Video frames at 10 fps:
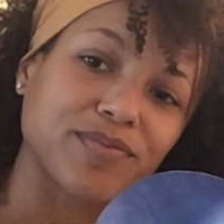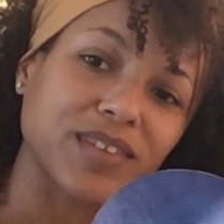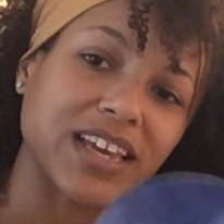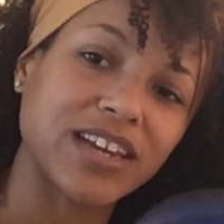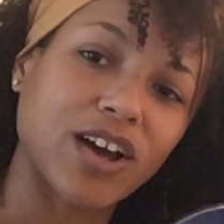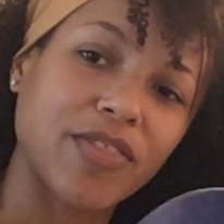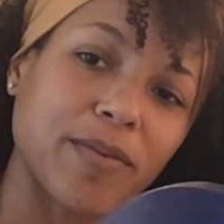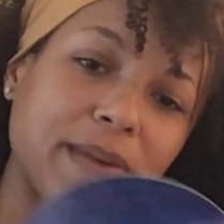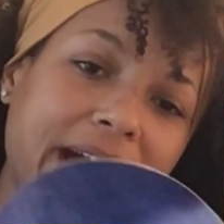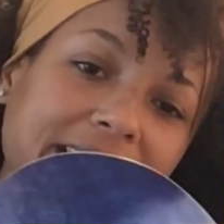And on the
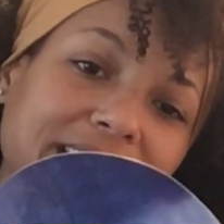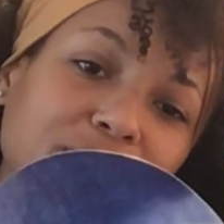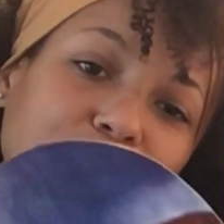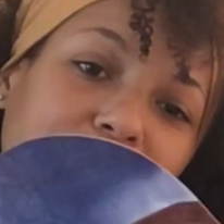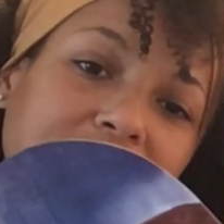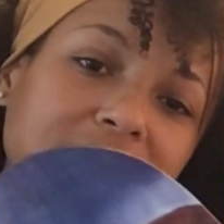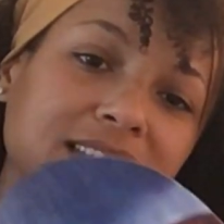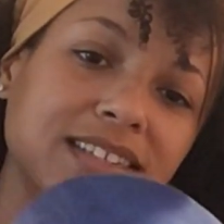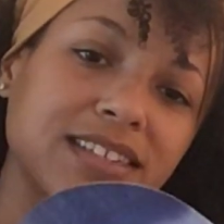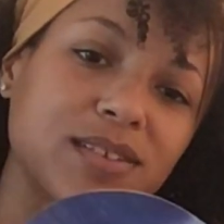back, it
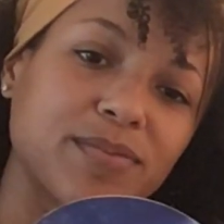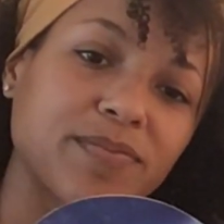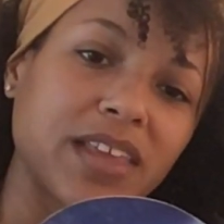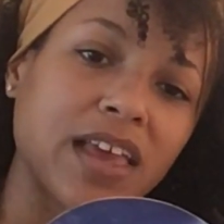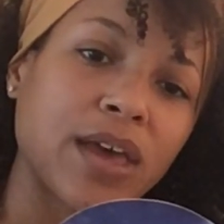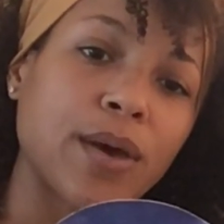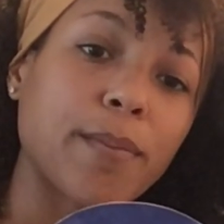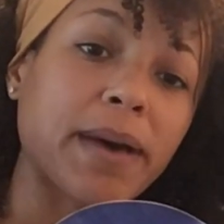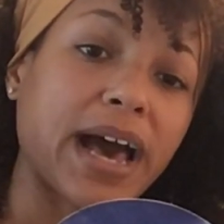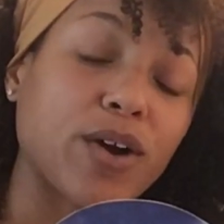reads,
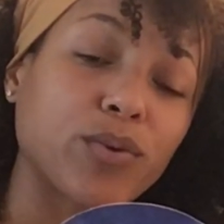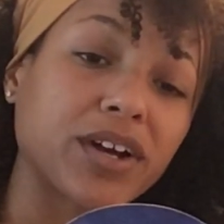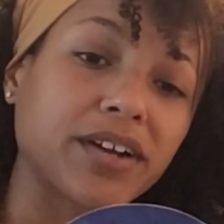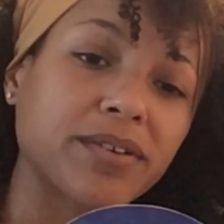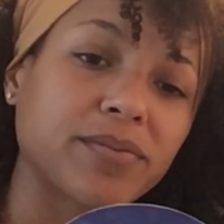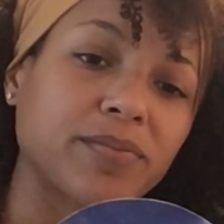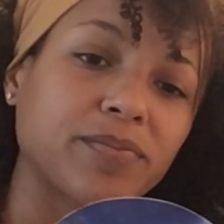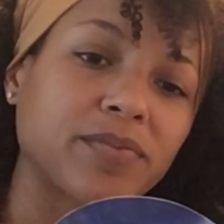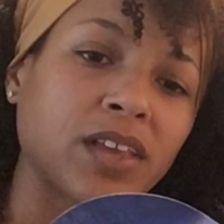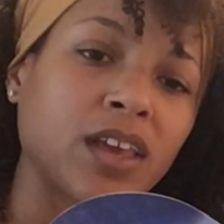power.
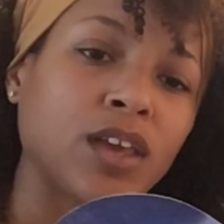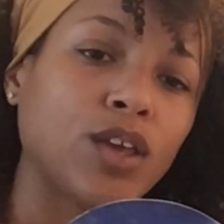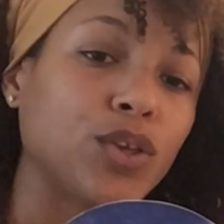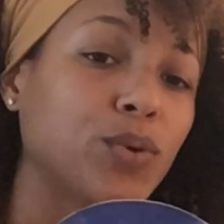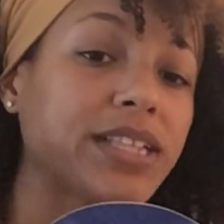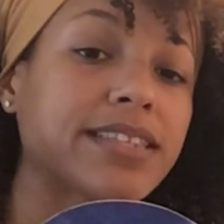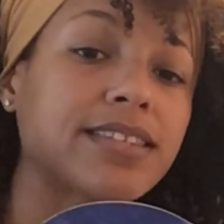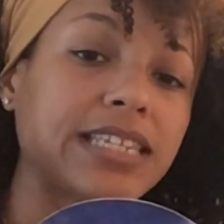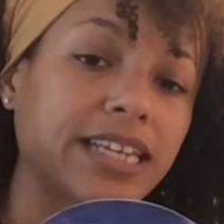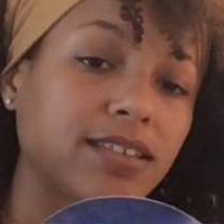You
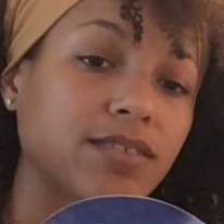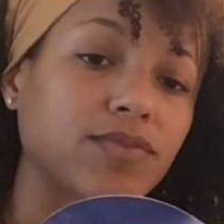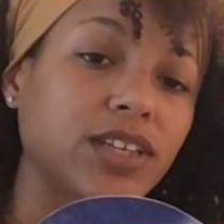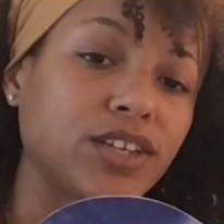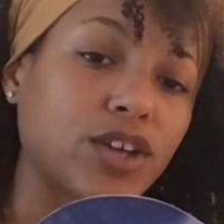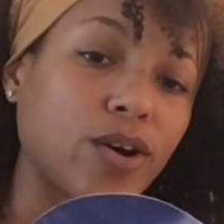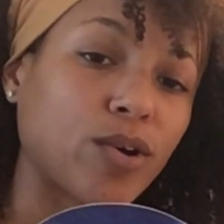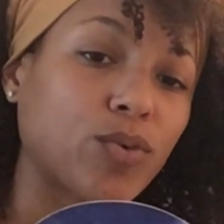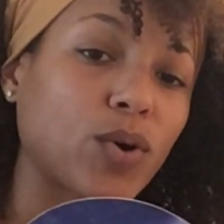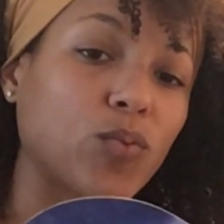instinctively
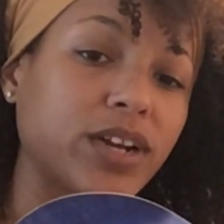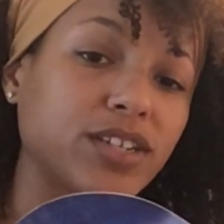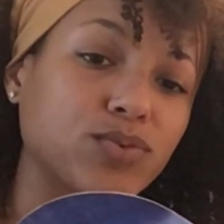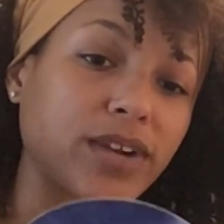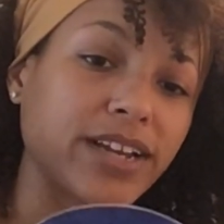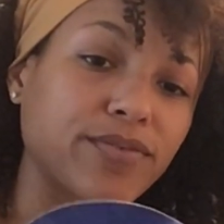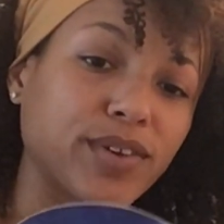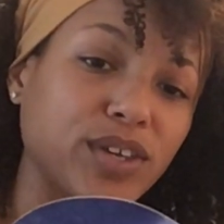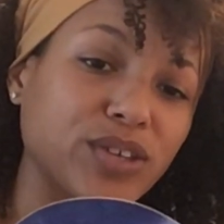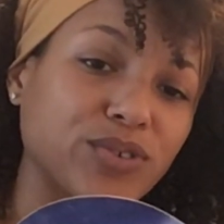know what is right for
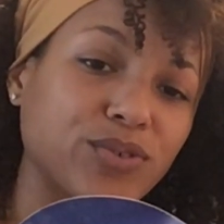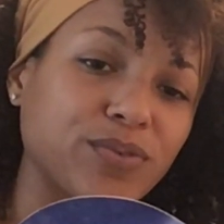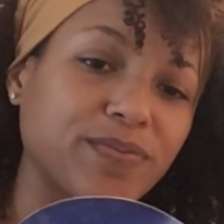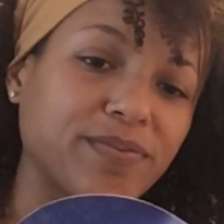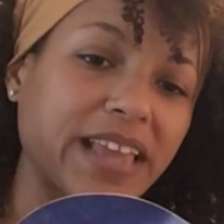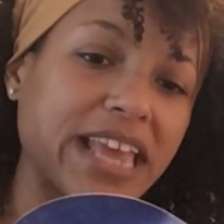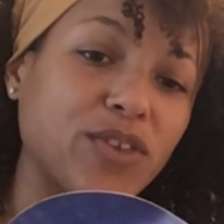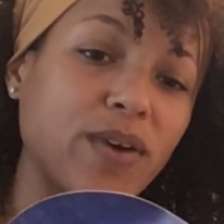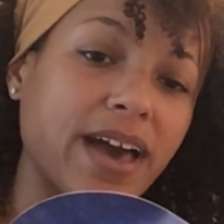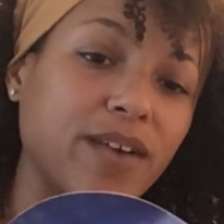you, and
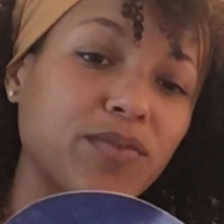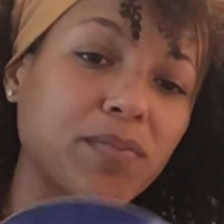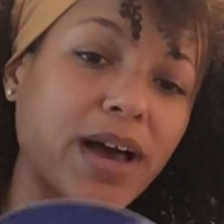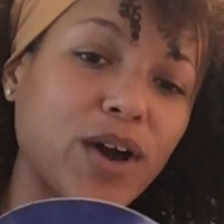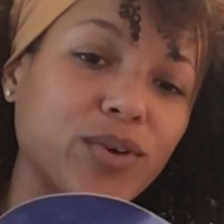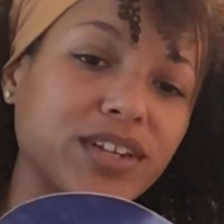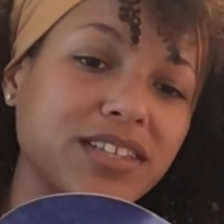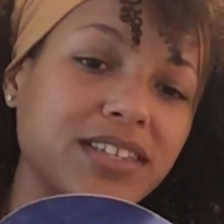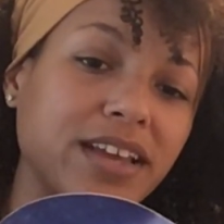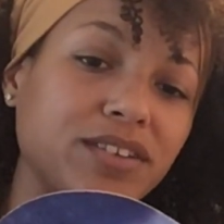you have the power to
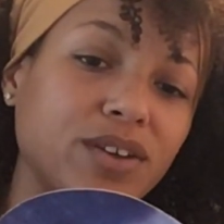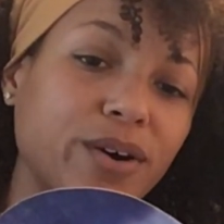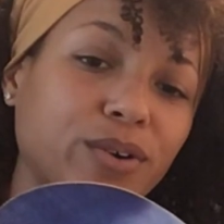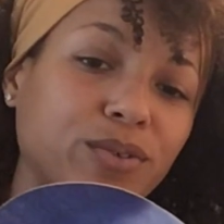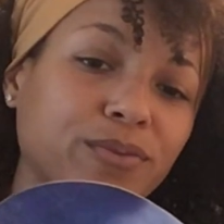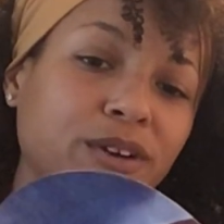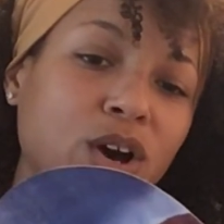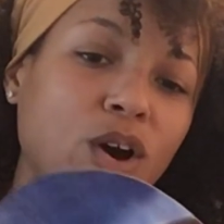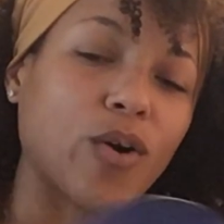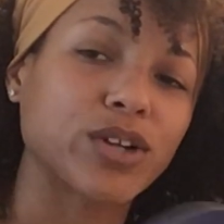say no
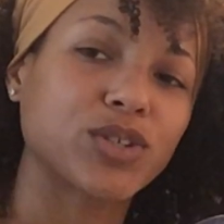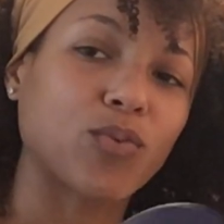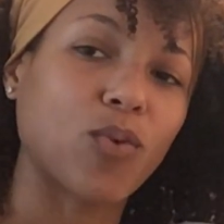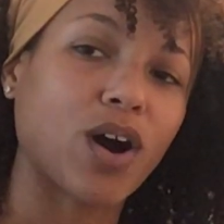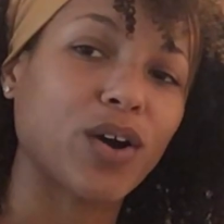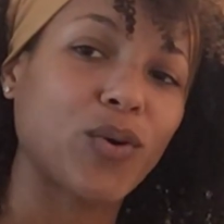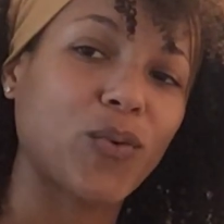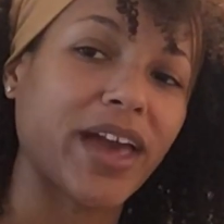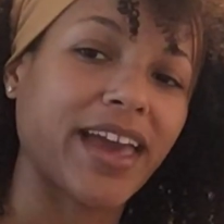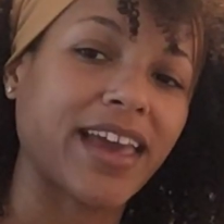or to walk
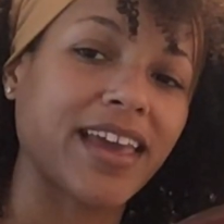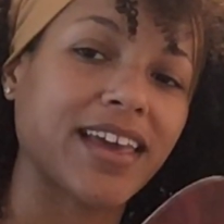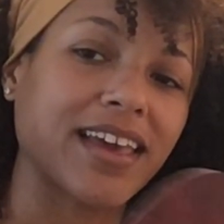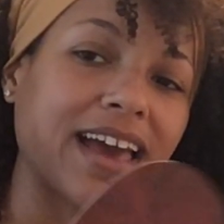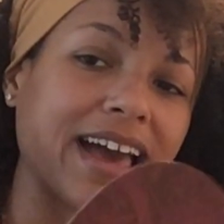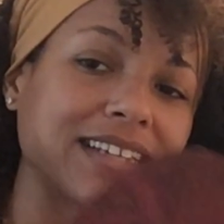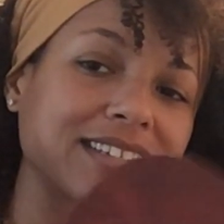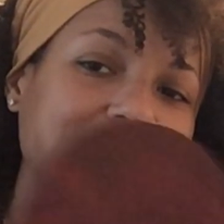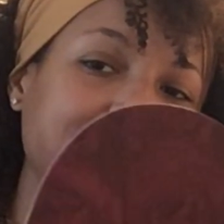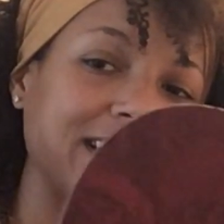away
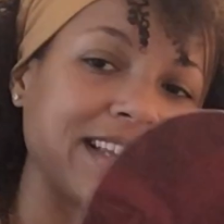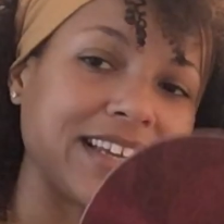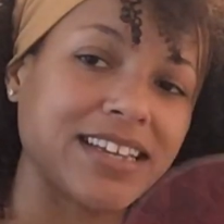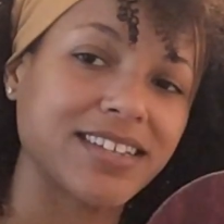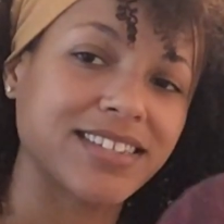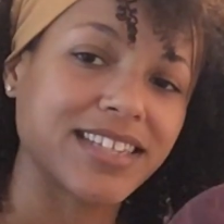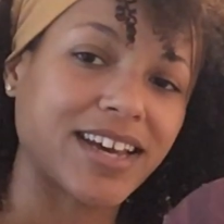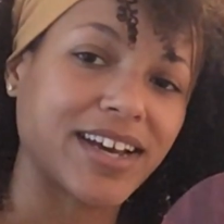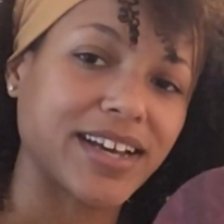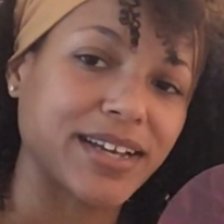at any
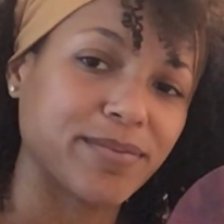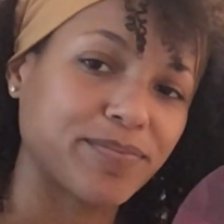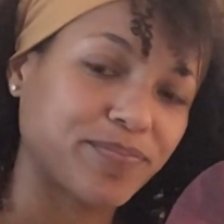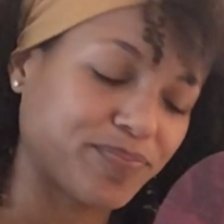time.